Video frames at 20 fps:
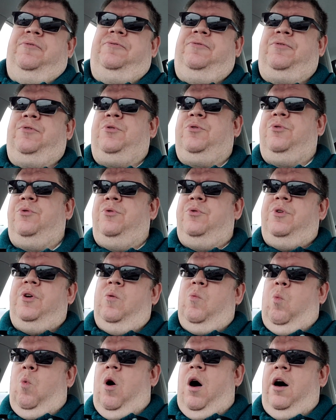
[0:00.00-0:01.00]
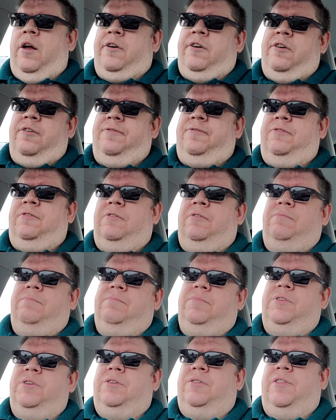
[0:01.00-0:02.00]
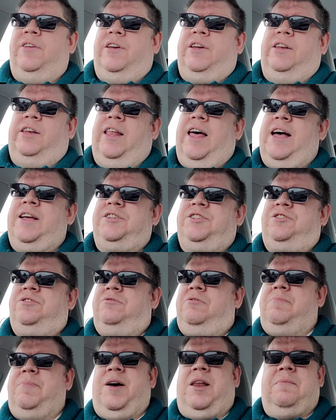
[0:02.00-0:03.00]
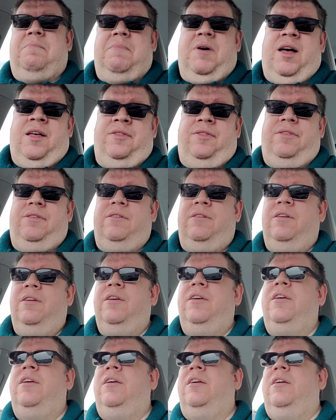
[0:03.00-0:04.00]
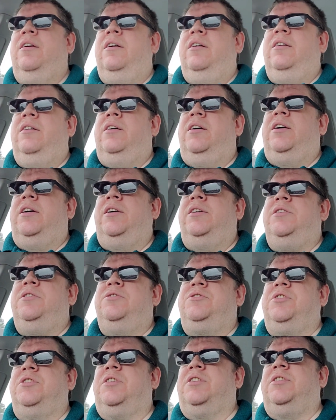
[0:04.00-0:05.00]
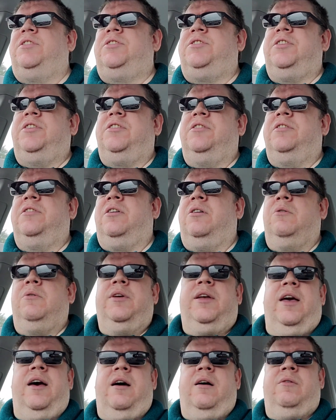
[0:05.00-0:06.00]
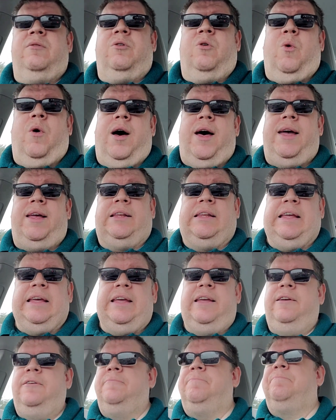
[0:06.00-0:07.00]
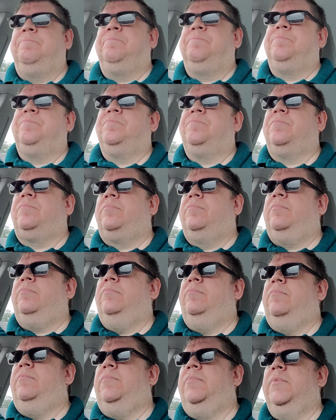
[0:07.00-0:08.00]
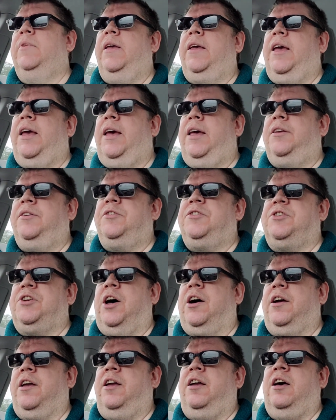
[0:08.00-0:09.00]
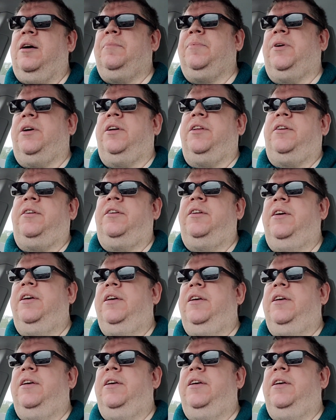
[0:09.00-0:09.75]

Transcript: food and water that can last you about a month, you should consider going out quietly and stocking up on